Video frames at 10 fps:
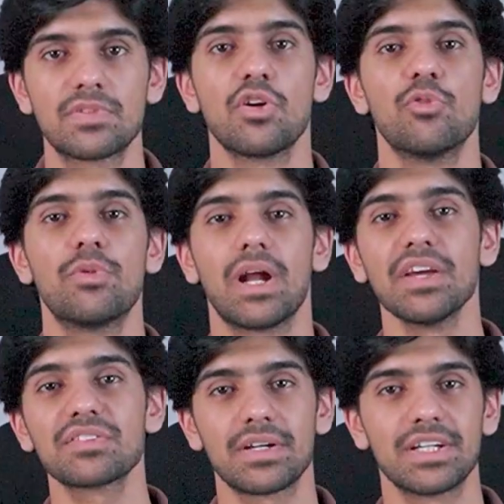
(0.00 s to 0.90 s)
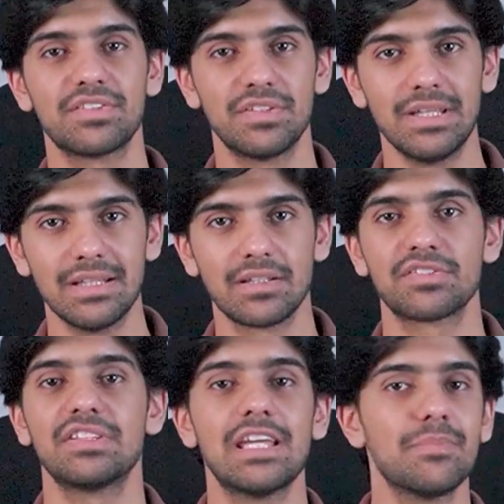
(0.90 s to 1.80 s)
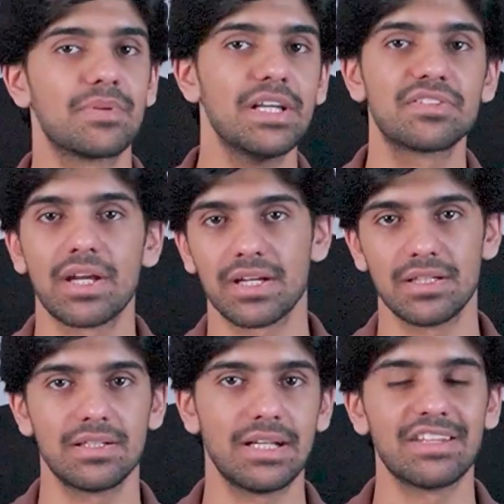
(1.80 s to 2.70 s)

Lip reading: So when I started seeing the same recycled